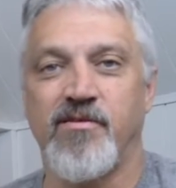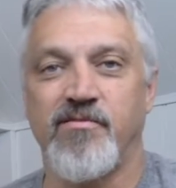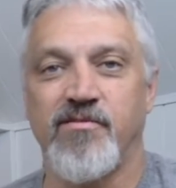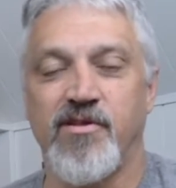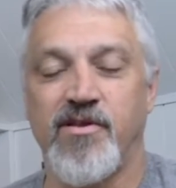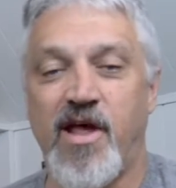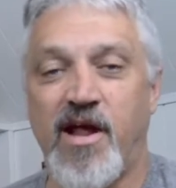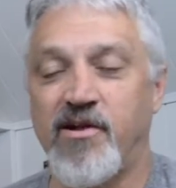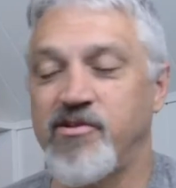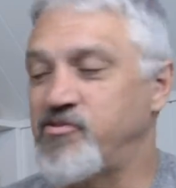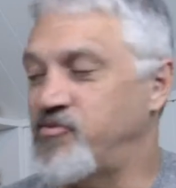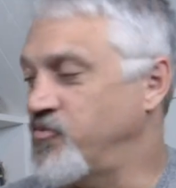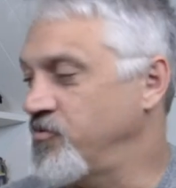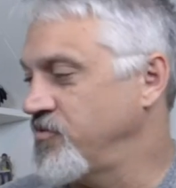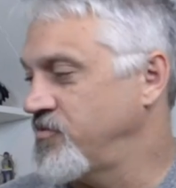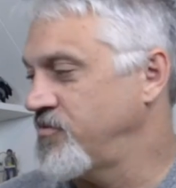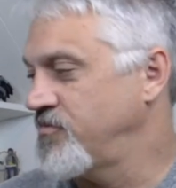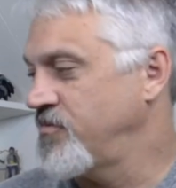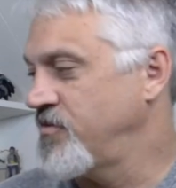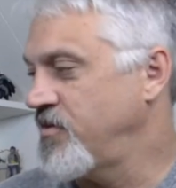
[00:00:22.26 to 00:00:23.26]
the
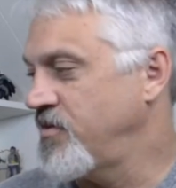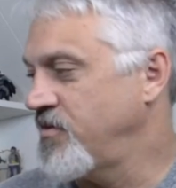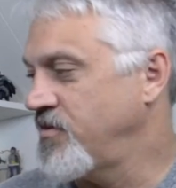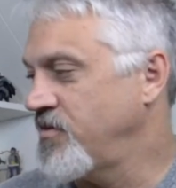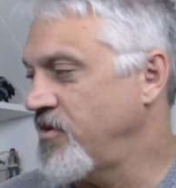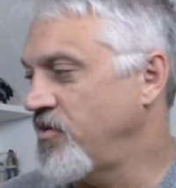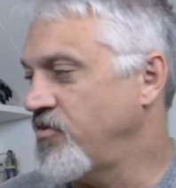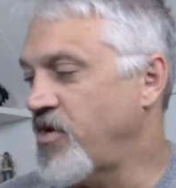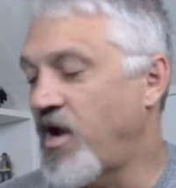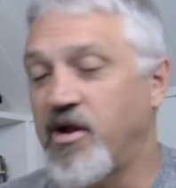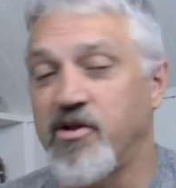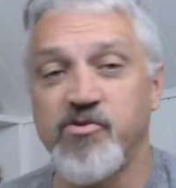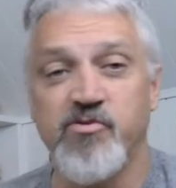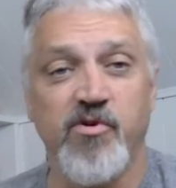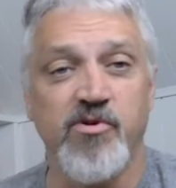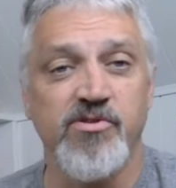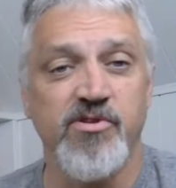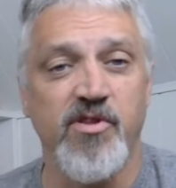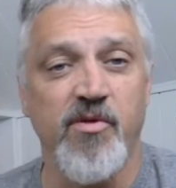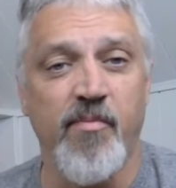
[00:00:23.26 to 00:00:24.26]
dinosaurs, or
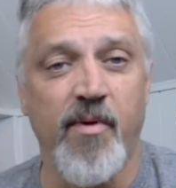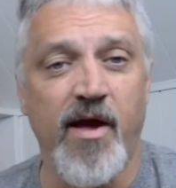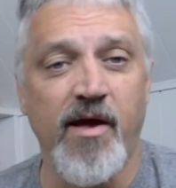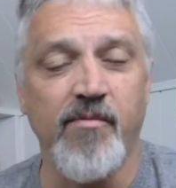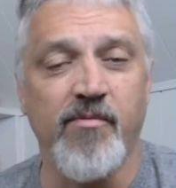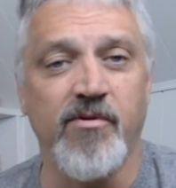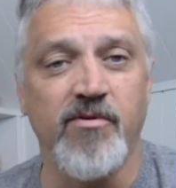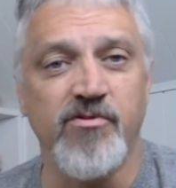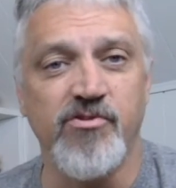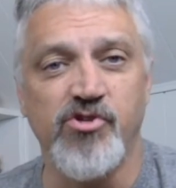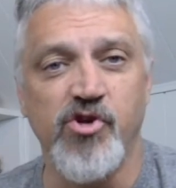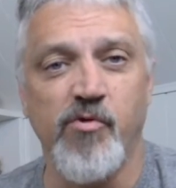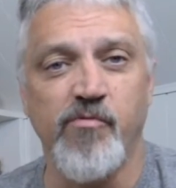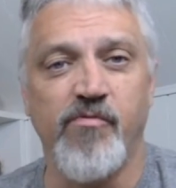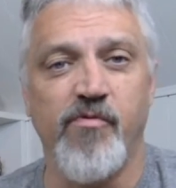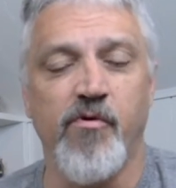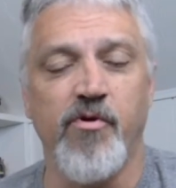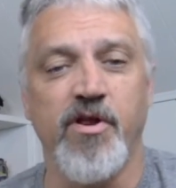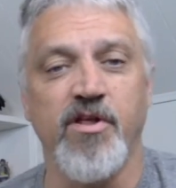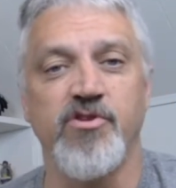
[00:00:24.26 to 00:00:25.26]
dinosaurs in the Bible, Job
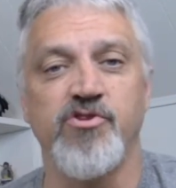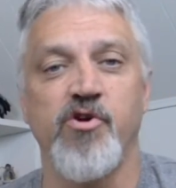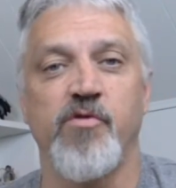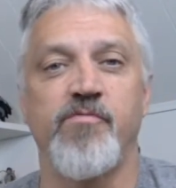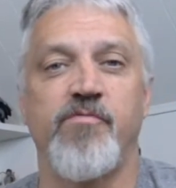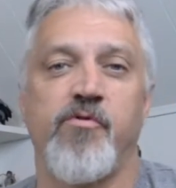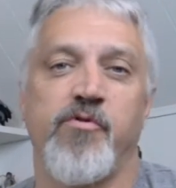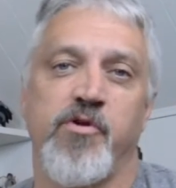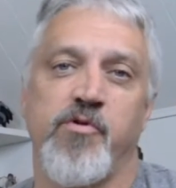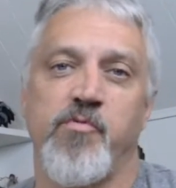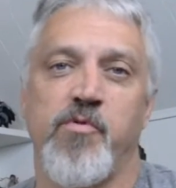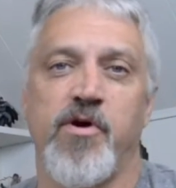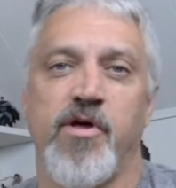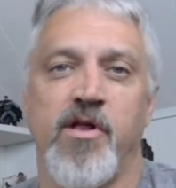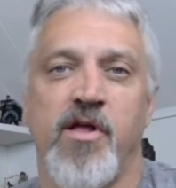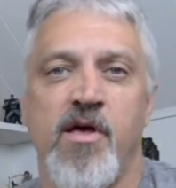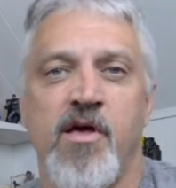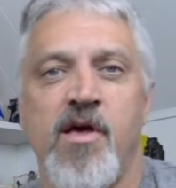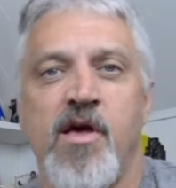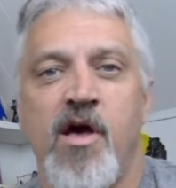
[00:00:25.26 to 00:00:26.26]
40, Job 41.
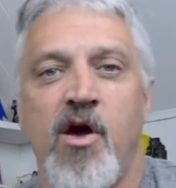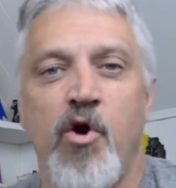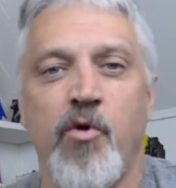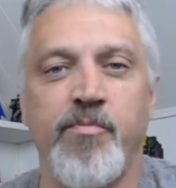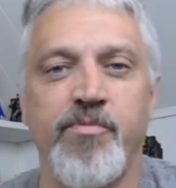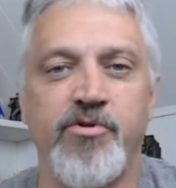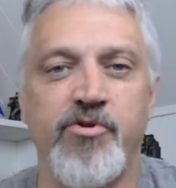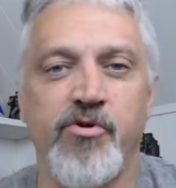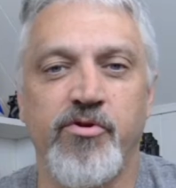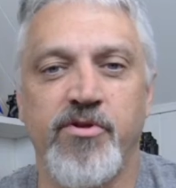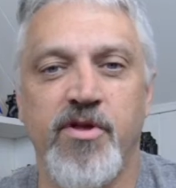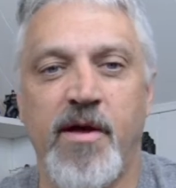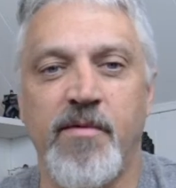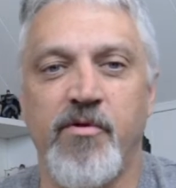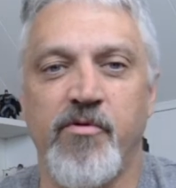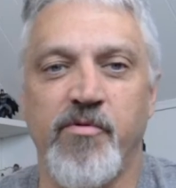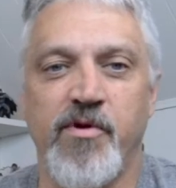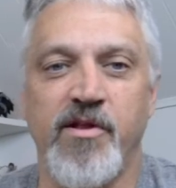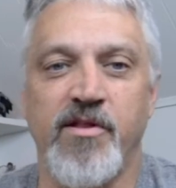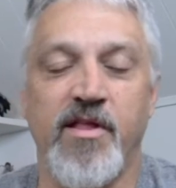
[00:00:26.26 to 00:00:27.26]
Hope you took time
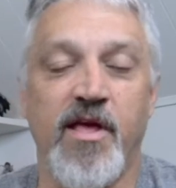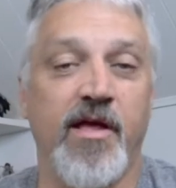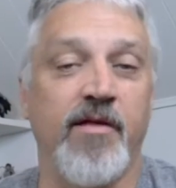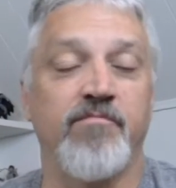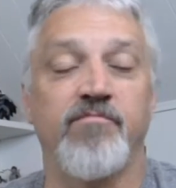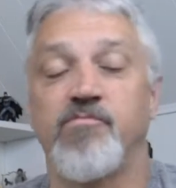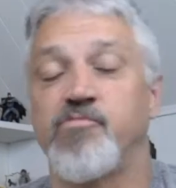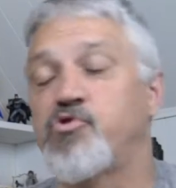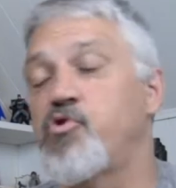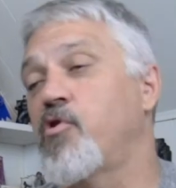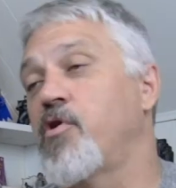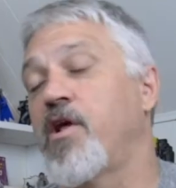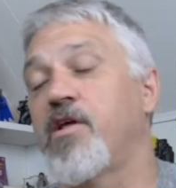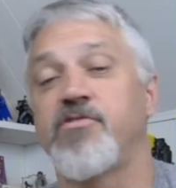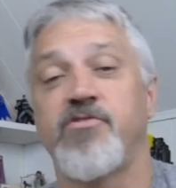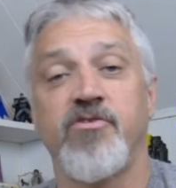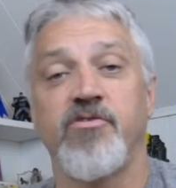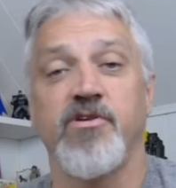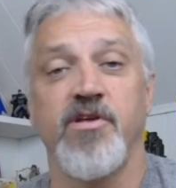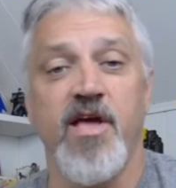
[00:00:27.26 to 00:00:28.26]
to read that. Short
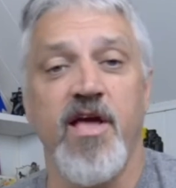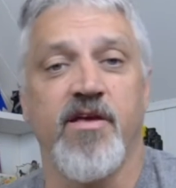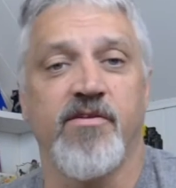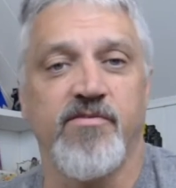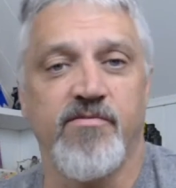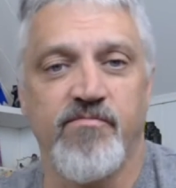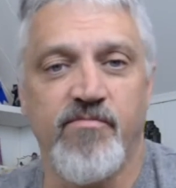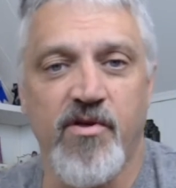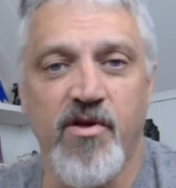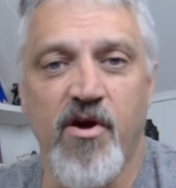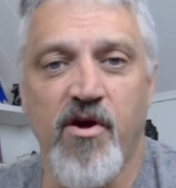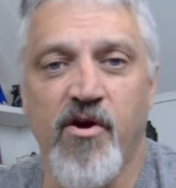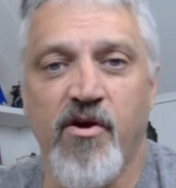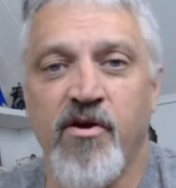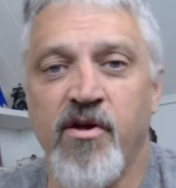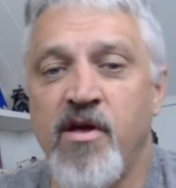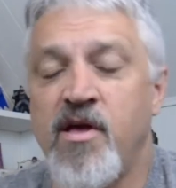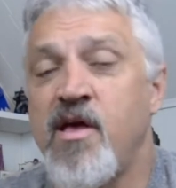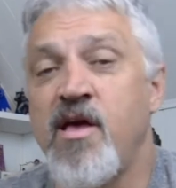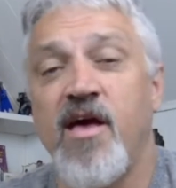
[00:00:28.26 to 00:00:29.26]
answer, yes, they are.
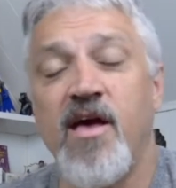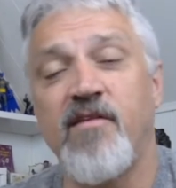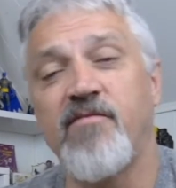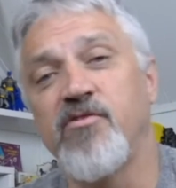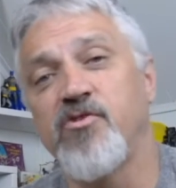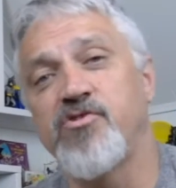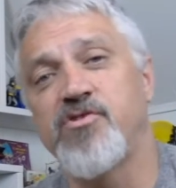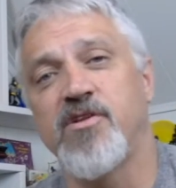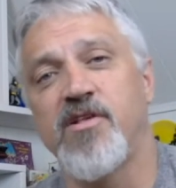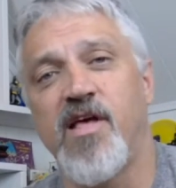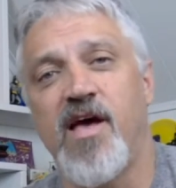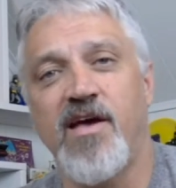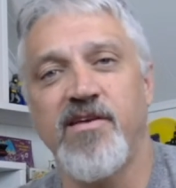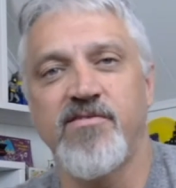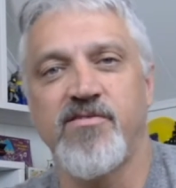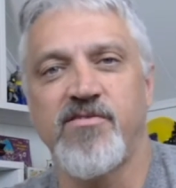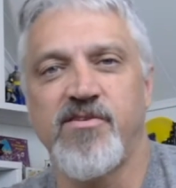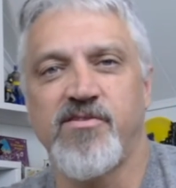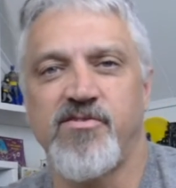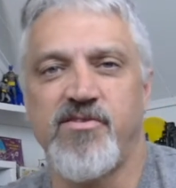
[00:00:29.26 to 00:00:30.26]
Evolution lies
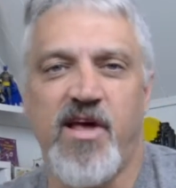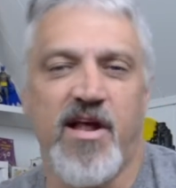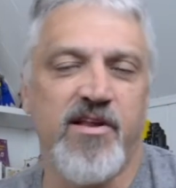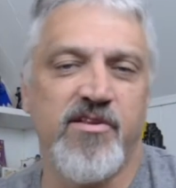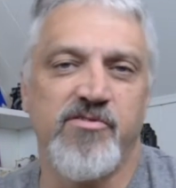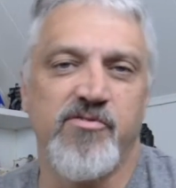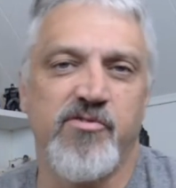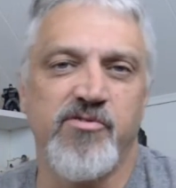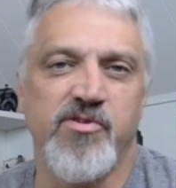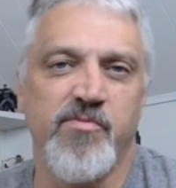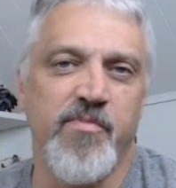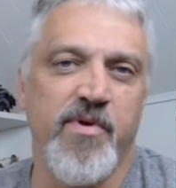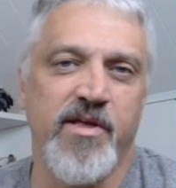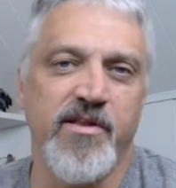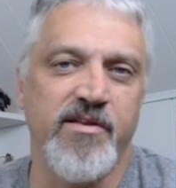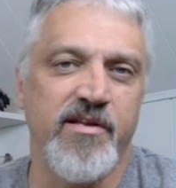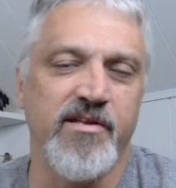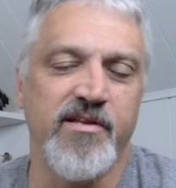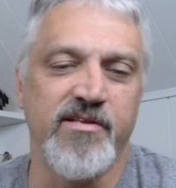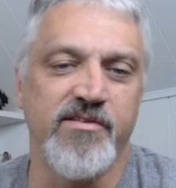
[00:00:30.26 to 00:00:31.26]
and says dinosaurs and men
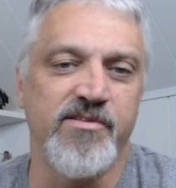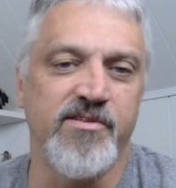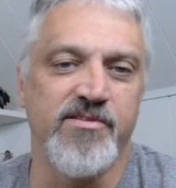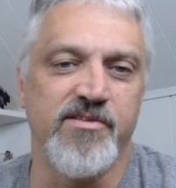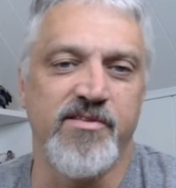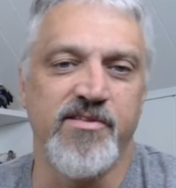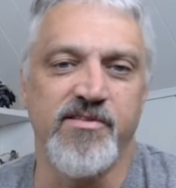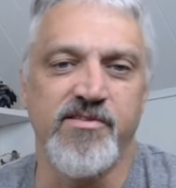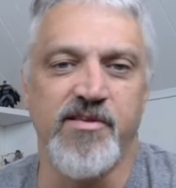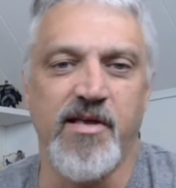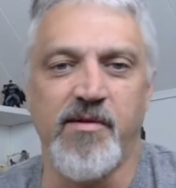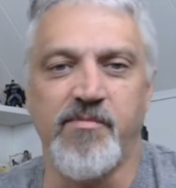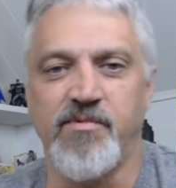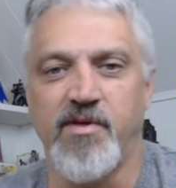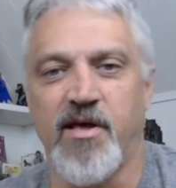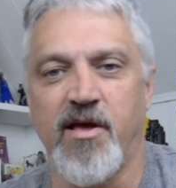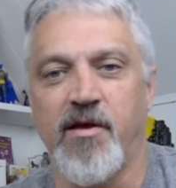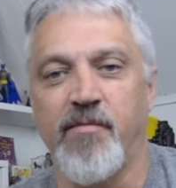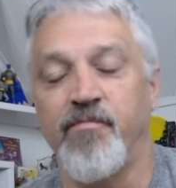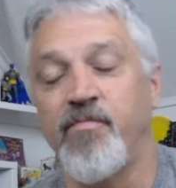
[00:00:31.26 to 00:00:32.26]
didn't exist at the same
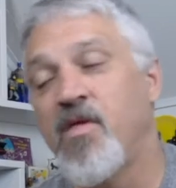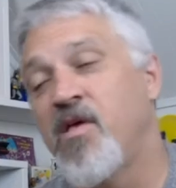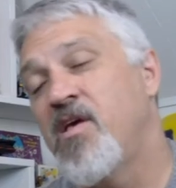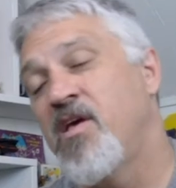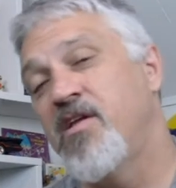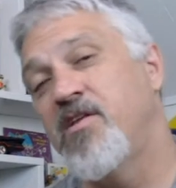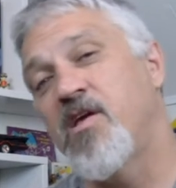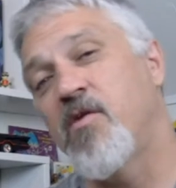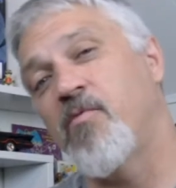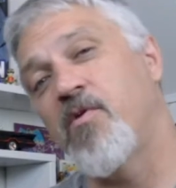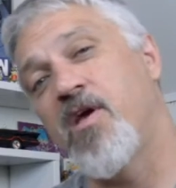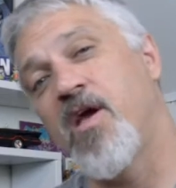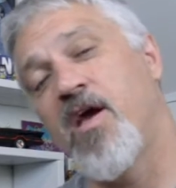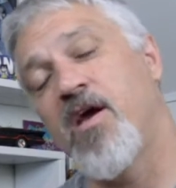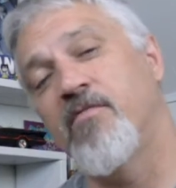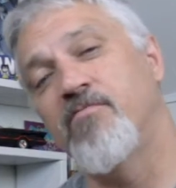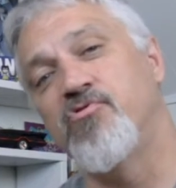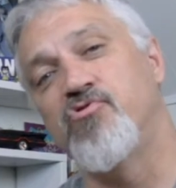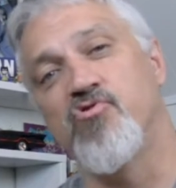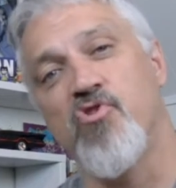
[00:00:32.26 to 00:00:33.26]
time, and yet we
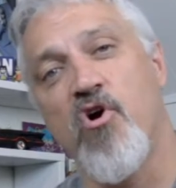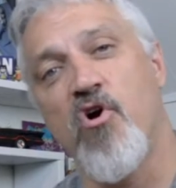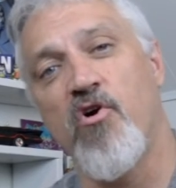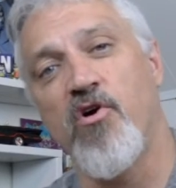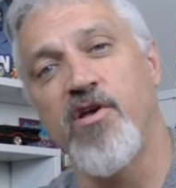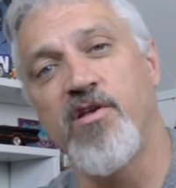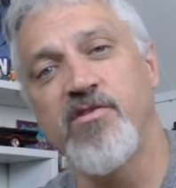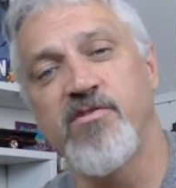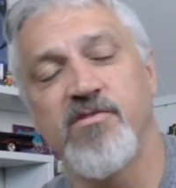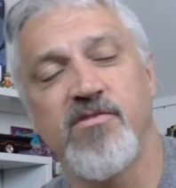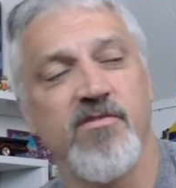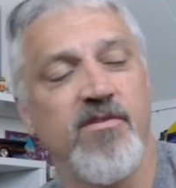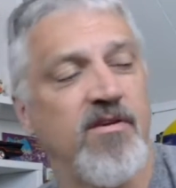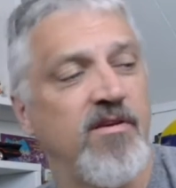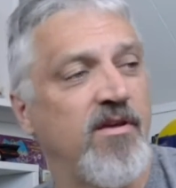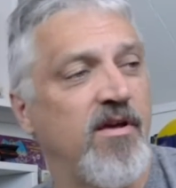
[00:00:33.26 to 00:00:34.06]
have drawings,